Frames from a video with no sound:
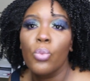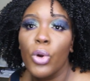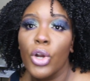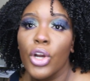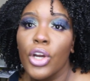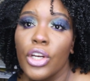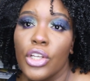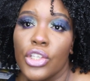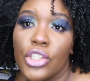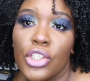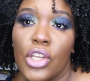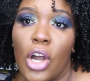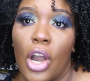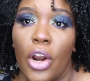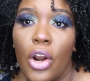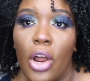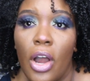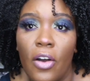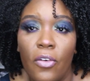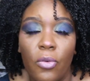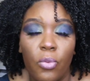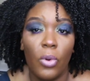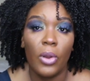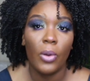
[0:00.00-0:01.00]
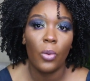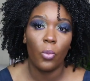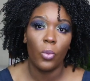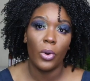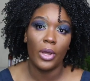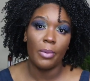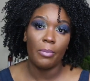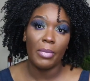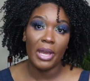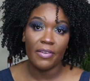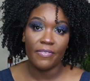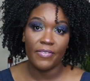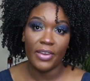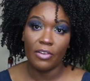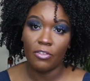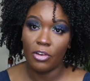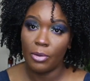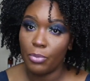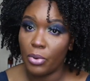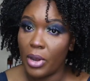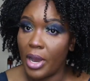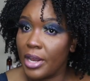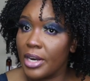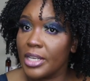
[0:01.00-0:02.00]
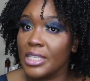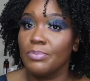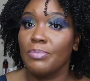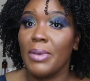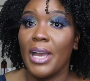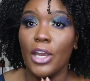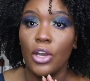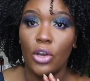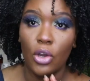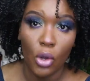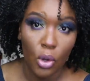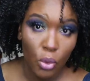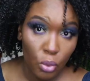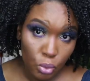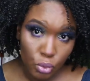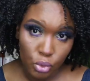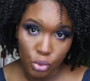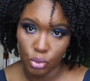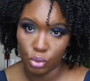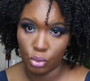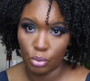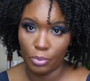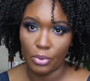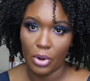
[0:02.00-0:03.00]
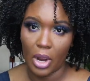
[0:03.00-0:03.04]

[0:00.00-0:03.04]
We're gonna start off with one of my favorite products, my go-to